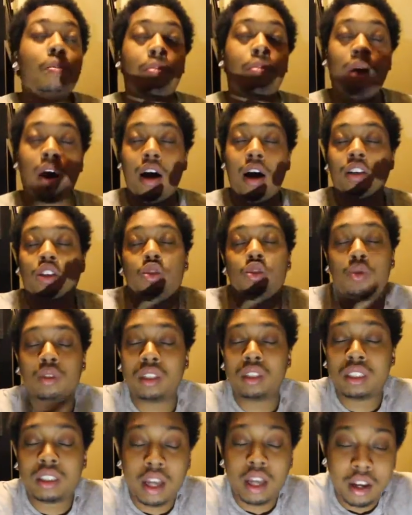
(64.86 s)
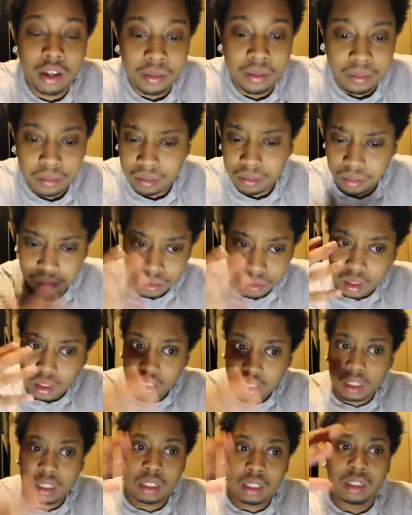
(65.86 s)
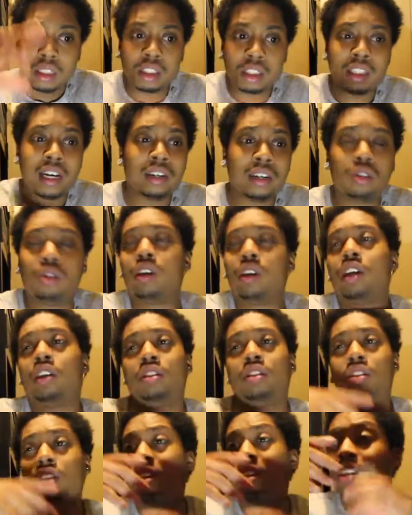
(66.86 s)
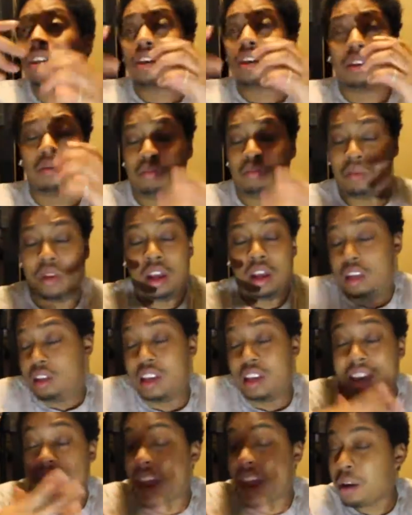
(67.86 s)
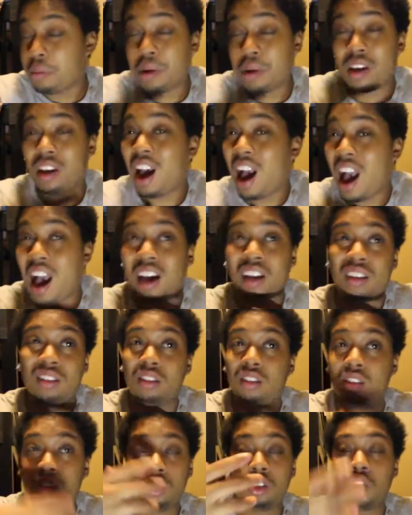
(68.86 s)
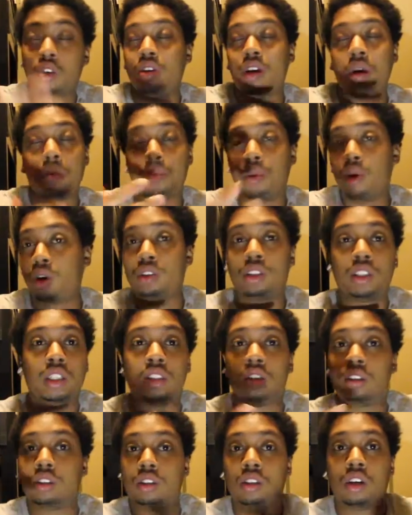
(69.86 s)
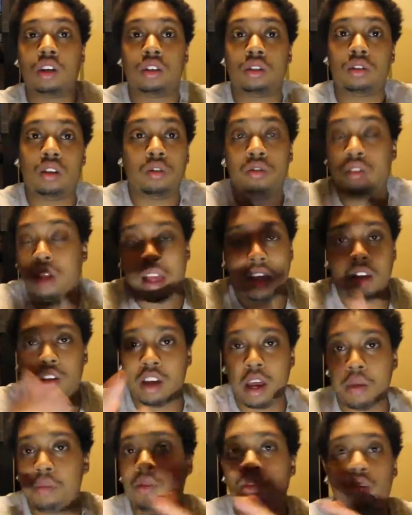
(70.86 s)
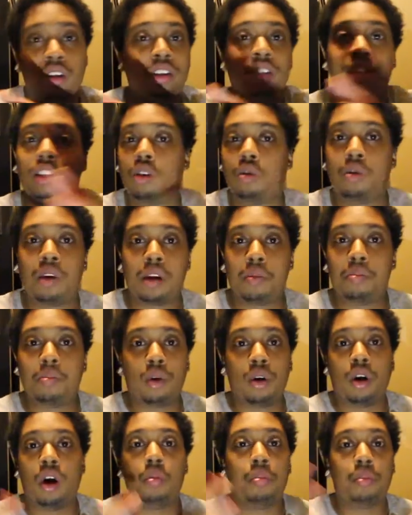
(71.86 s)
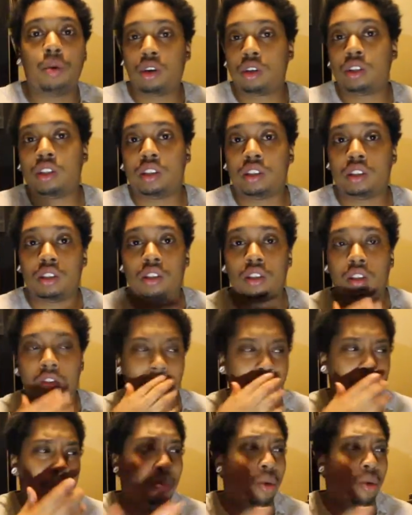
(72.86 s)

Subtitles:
But I just want to say, this channel is a gaming and, you know, unboxings, like gaming related unboxings and stuff,